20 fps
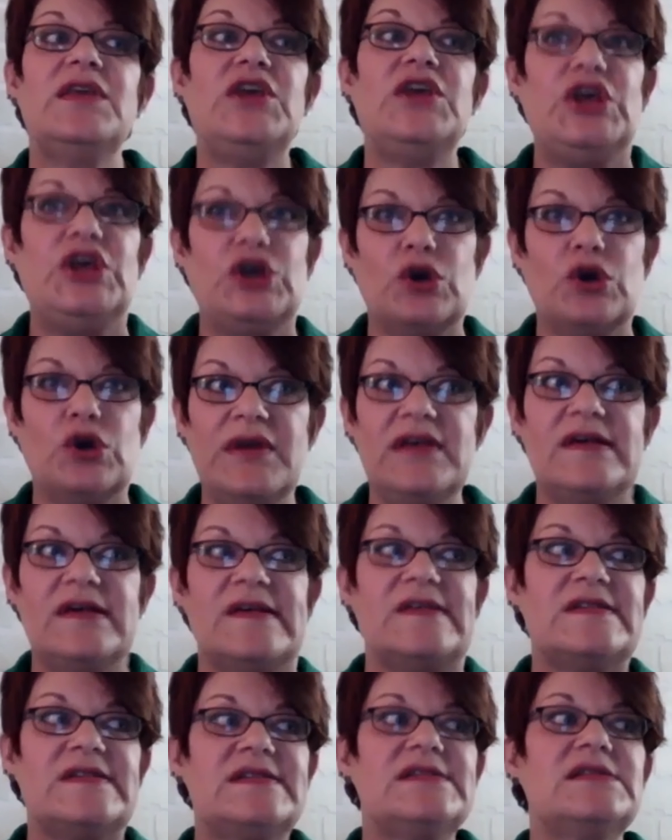
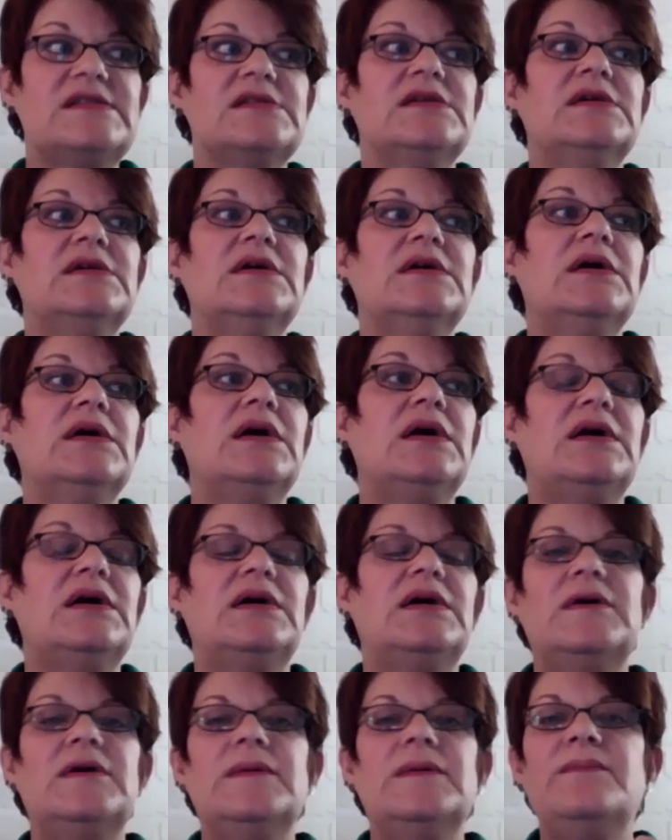curious,
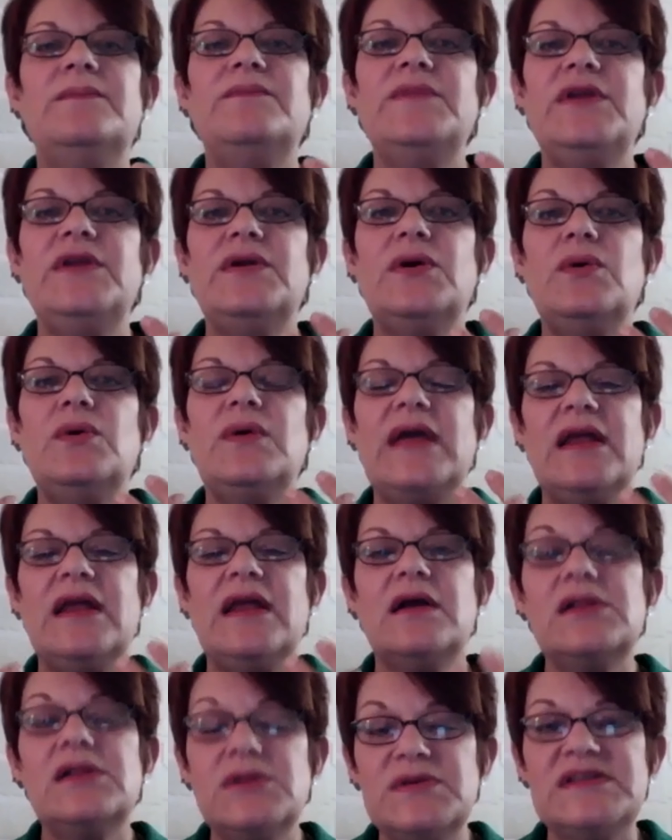
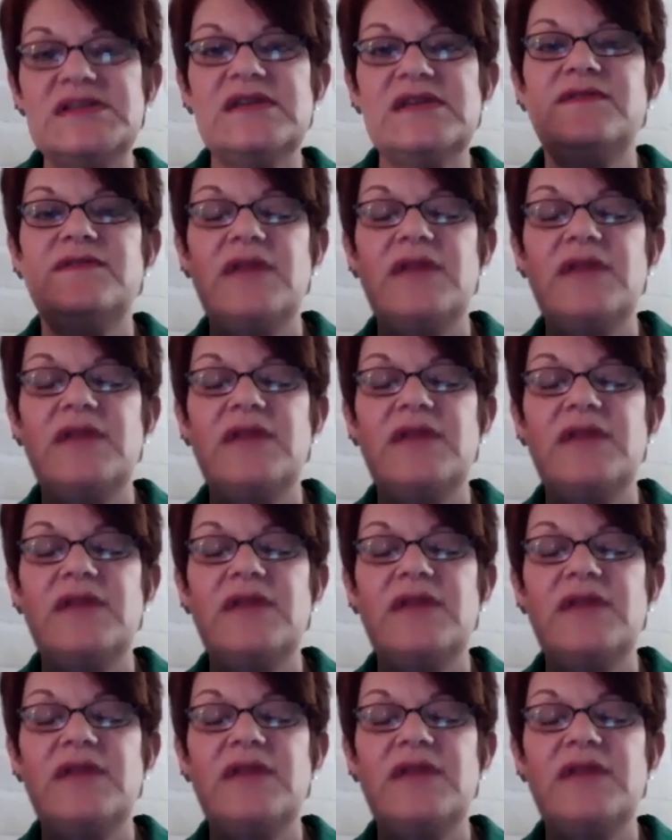inclusive